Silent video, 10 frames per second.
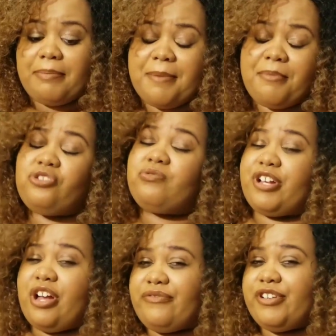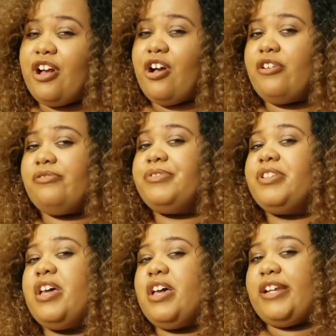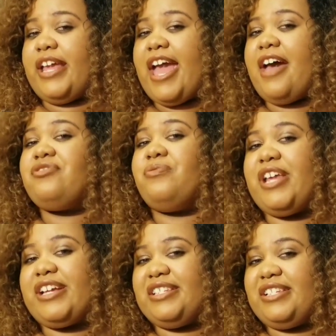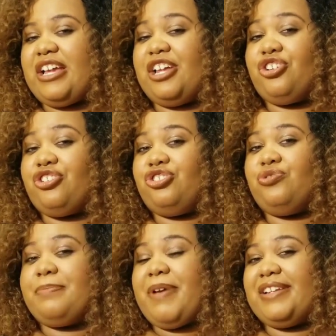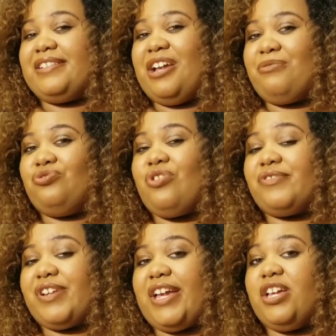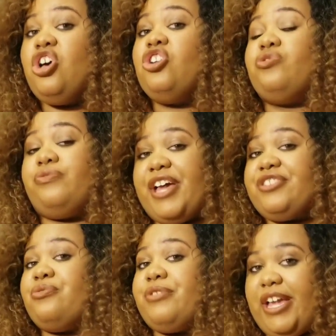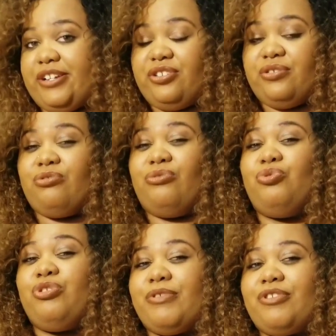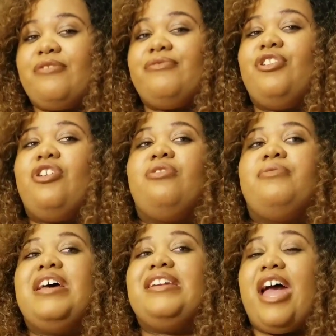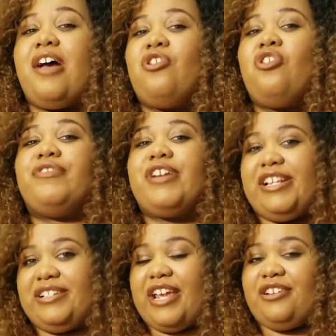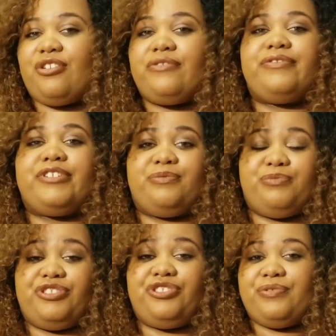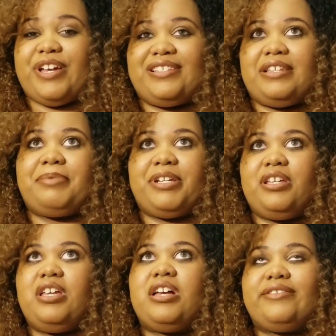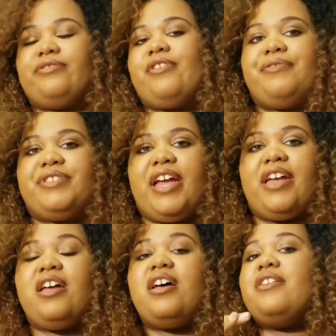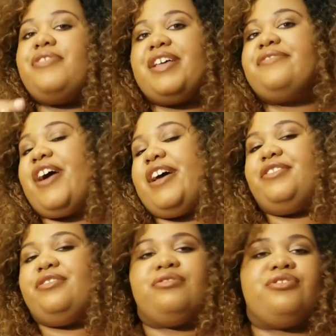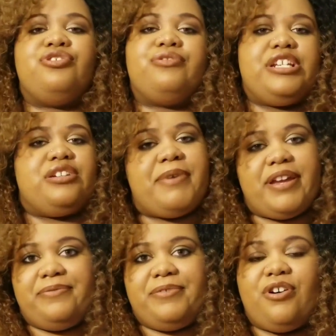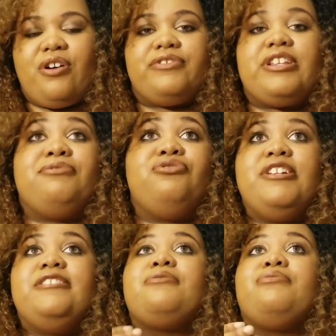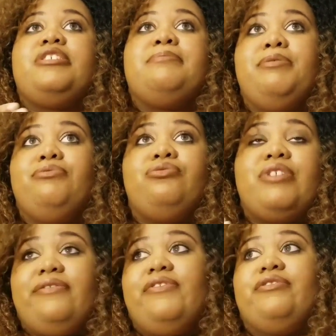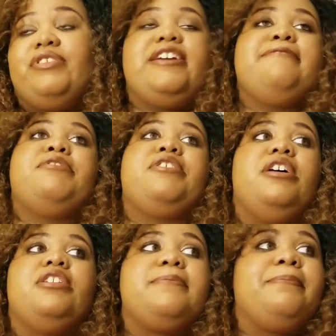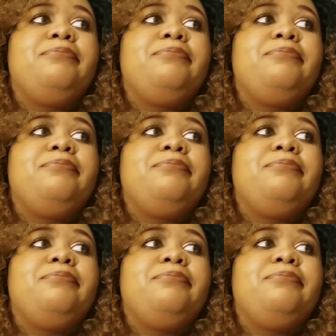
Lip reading: but most recovery homes, they have someone that can stay, a nurse you can pay to stay with you overnight. So that's okay too. If you get a recovery home, they have an overnight stay nurse with you at Cipla, that's where I was at, that's fine too. So you don't need nobody if you get an overstay. But you need someone to be with you that first night, because